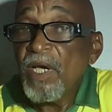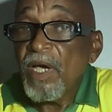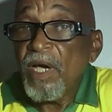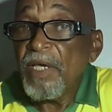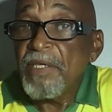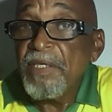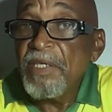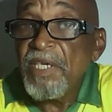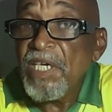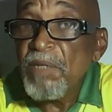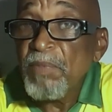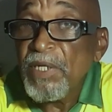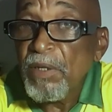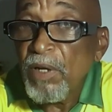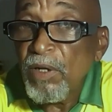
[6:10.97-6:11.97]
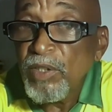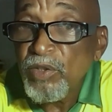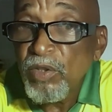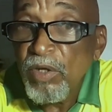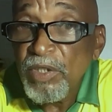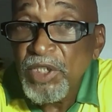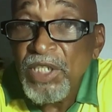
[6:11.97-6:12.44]
He came, and
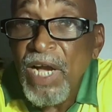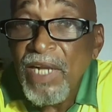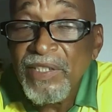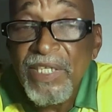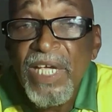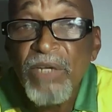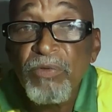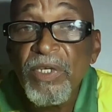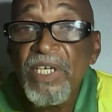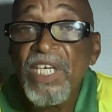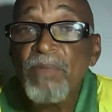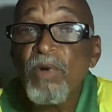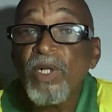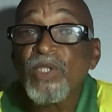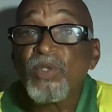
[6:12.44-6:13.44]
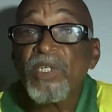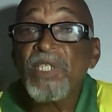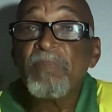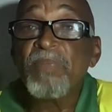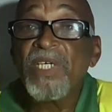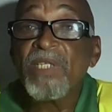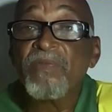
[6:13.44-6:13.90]
also Charles Henry came also, and he
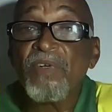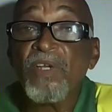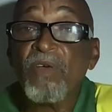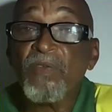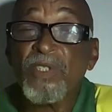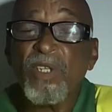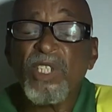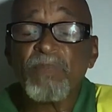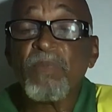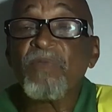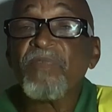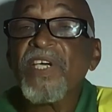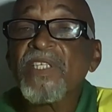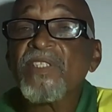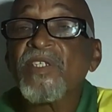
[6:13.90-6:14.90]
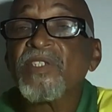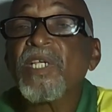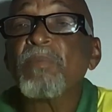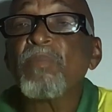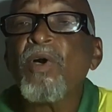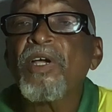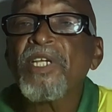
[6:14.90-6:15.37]
paid for Los Perfectos
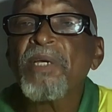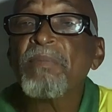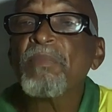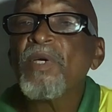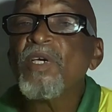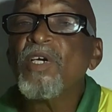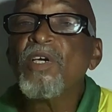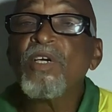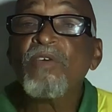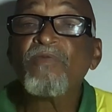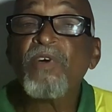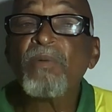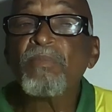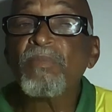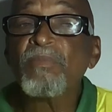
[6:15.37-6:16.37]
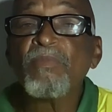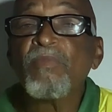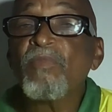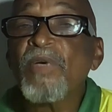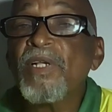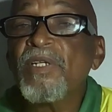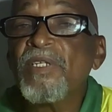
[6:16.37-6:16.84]
and got them from
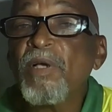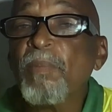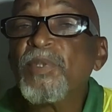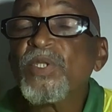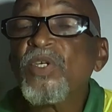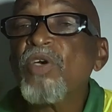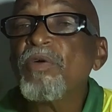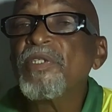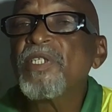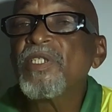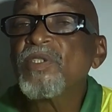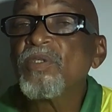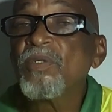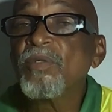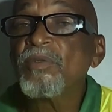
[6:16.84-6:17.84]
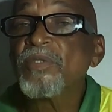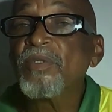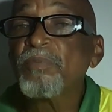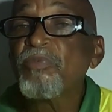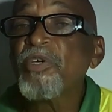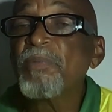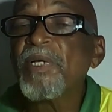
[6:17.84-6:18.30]
obscurity to
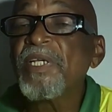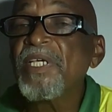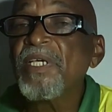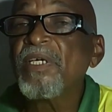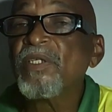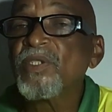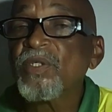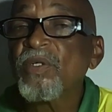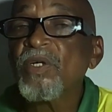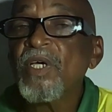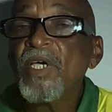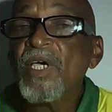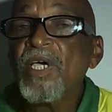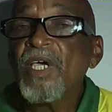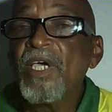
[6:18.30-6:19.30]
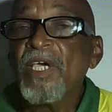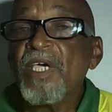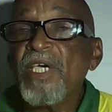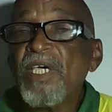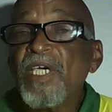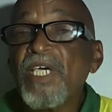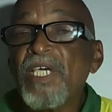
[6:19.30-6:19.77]
Premier League. So
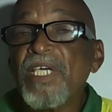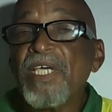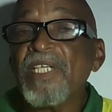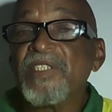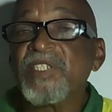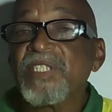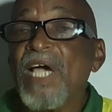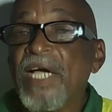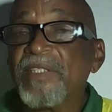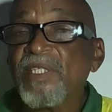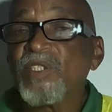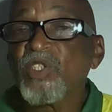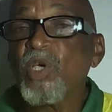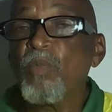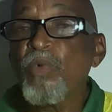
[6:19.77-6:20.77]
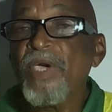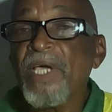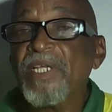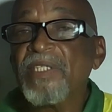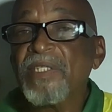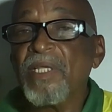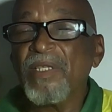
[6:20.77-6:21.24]
it started somewhere, and
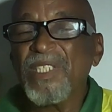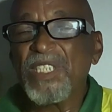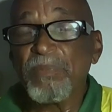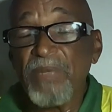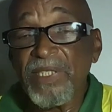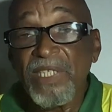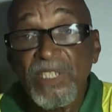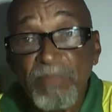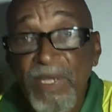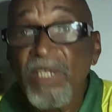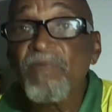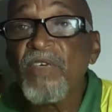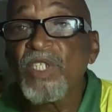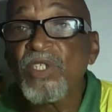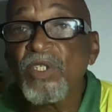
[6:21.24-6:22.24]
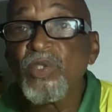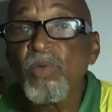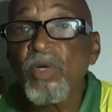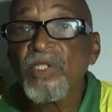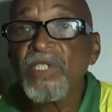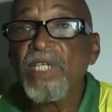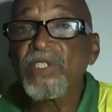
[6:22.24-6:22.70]
it is beneficial to
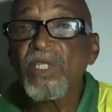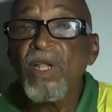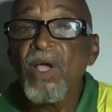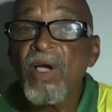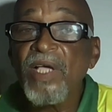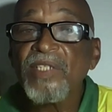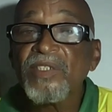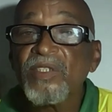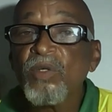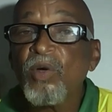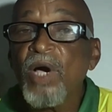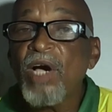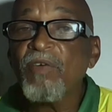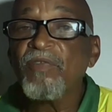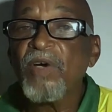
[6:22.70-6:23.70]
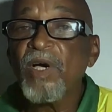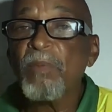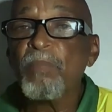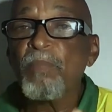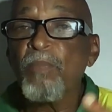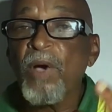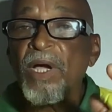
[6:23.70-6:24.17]
us as long as you have
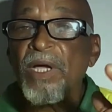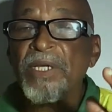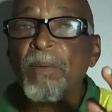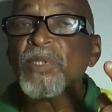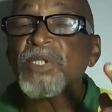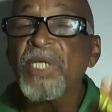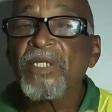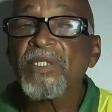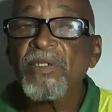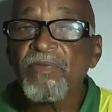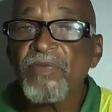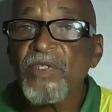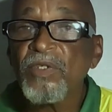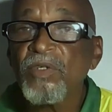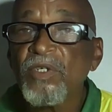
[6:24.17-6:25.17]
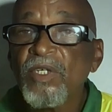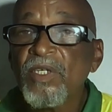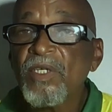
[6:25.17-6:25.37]
an objective, you know.